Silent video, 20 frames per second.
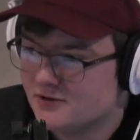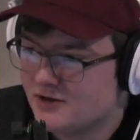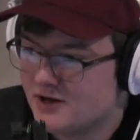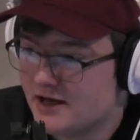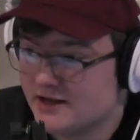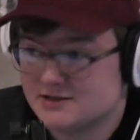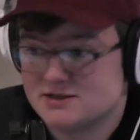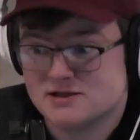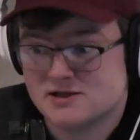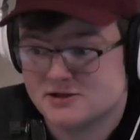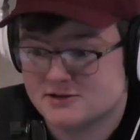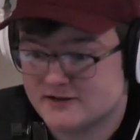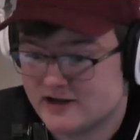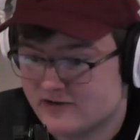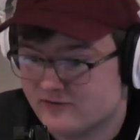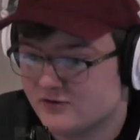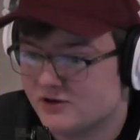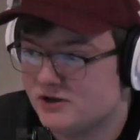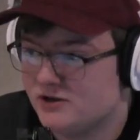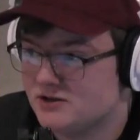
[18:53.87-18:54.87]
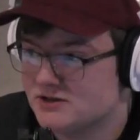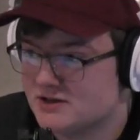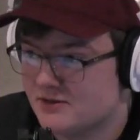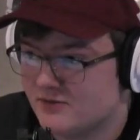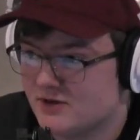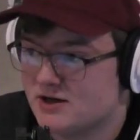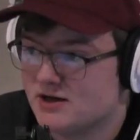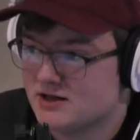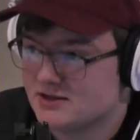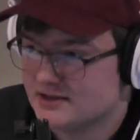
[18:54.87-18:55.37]
It's definitely
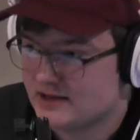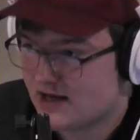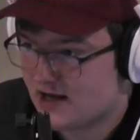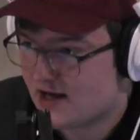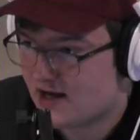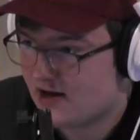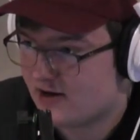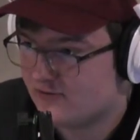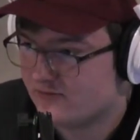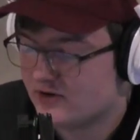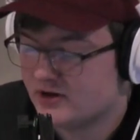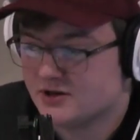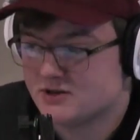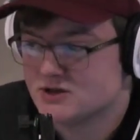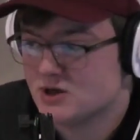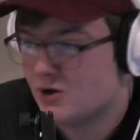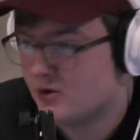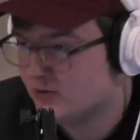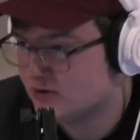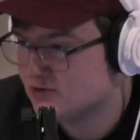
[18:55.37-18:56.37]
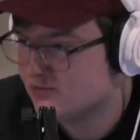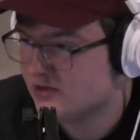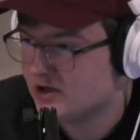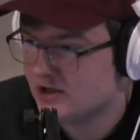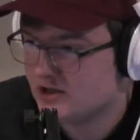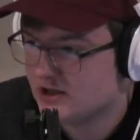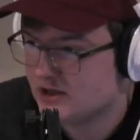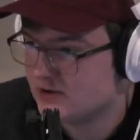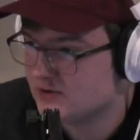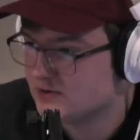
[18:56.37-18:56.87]
something nice to have, and it's always
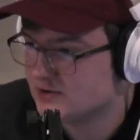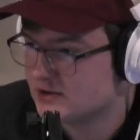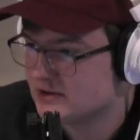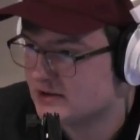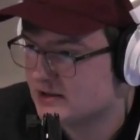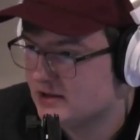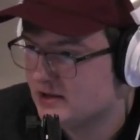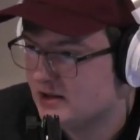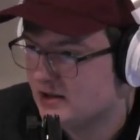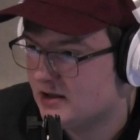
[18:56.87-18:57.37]
being used.